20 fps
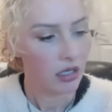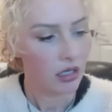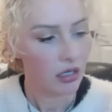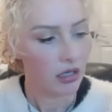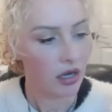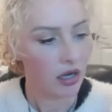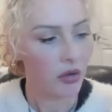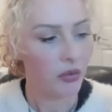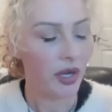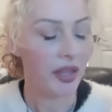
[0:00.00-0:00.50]

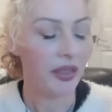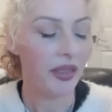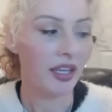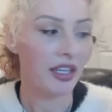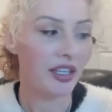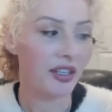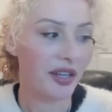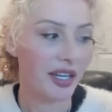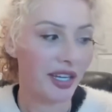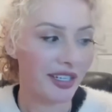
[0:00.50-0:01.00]
Oh, I
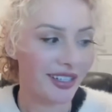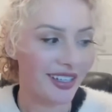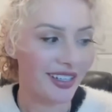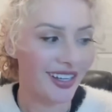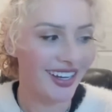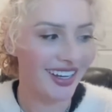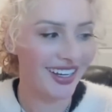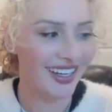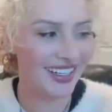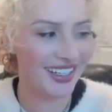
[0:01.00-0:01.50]
thank you, Aiden.
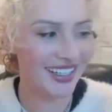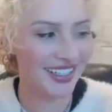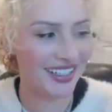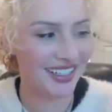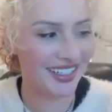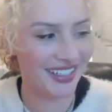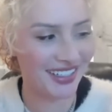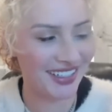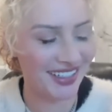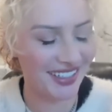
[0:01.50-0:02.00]

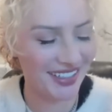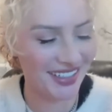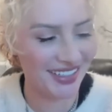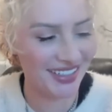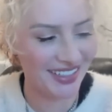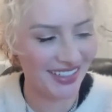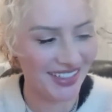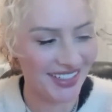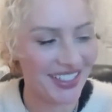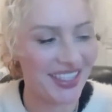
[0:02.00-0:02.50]

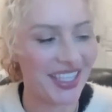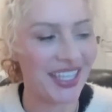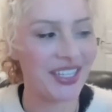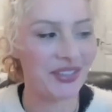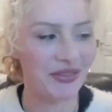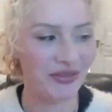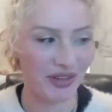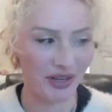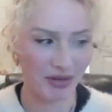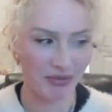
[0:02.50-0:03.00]

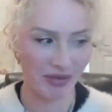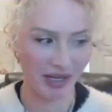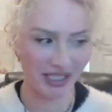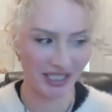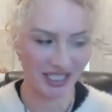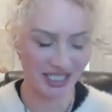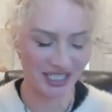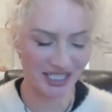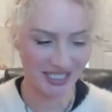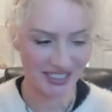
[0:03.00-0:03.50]
Thank you very
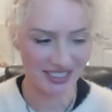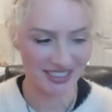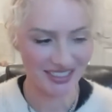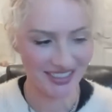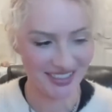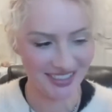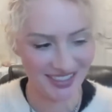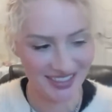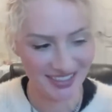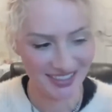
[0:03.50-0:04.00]
much.
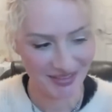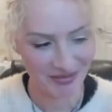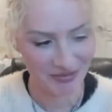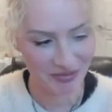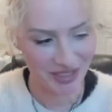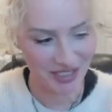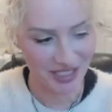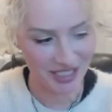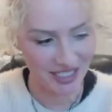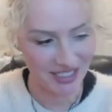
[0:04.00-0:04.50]

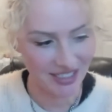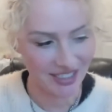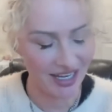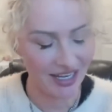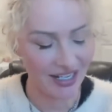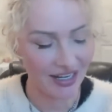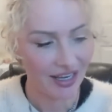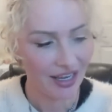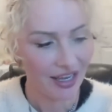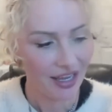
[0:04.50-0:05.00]
Appreciate
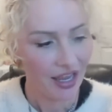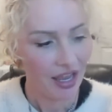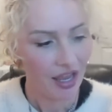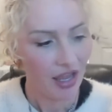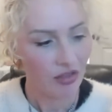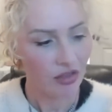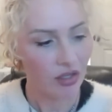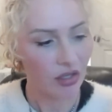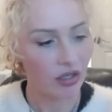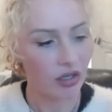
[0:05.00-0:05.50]
that.
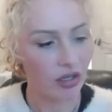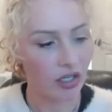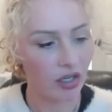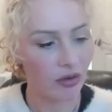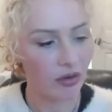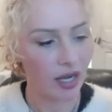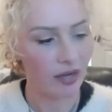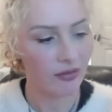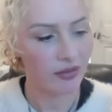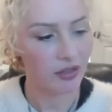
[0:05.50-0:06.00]
They're going to
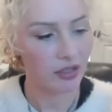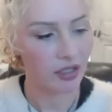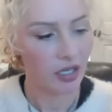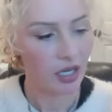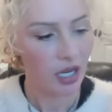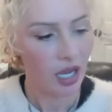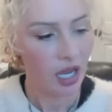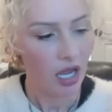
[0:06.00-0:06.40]
go after.